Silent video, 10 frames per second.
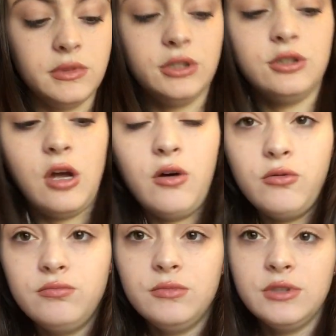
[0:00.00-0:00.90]
so
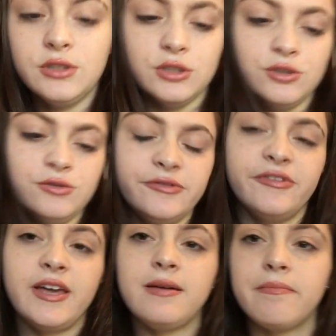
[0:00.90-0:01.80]
to do
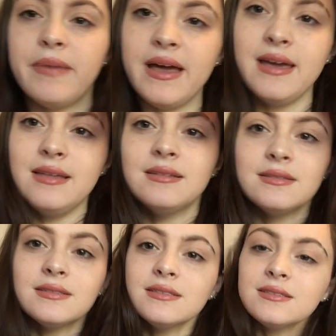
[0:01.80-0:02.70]
fake
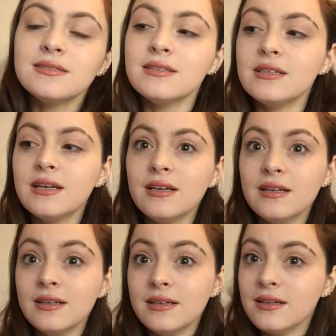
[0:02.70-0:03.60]
bangs,
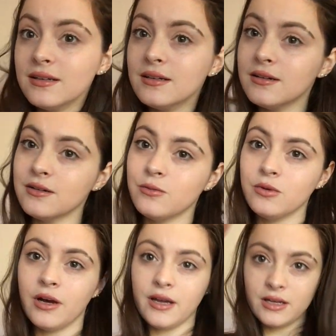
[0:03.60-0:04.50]

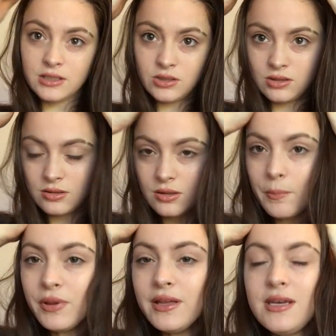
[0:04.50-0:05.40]
well, I guess
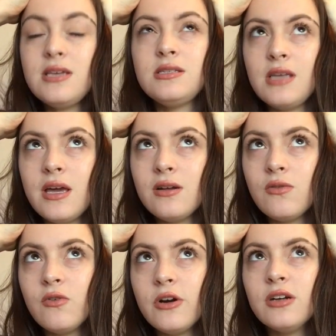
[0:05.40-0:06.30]
please
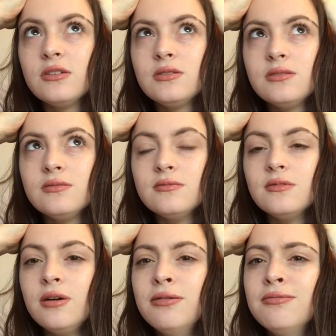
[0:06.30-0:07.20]
ignore
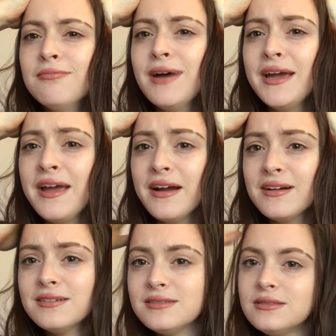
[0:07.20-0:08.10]
my hair.
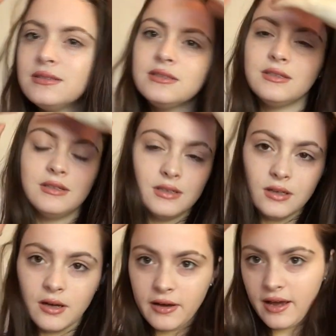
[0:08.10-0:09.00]

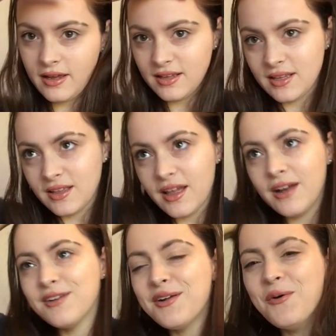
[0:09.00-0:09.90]
Okay, I
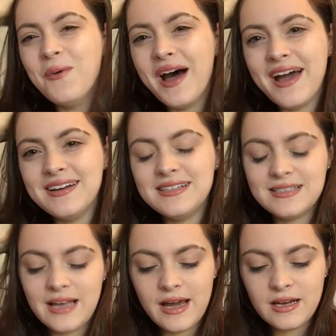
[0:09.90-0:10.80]
don't know why I
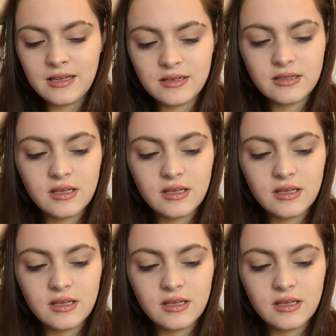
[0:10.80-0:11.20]
decided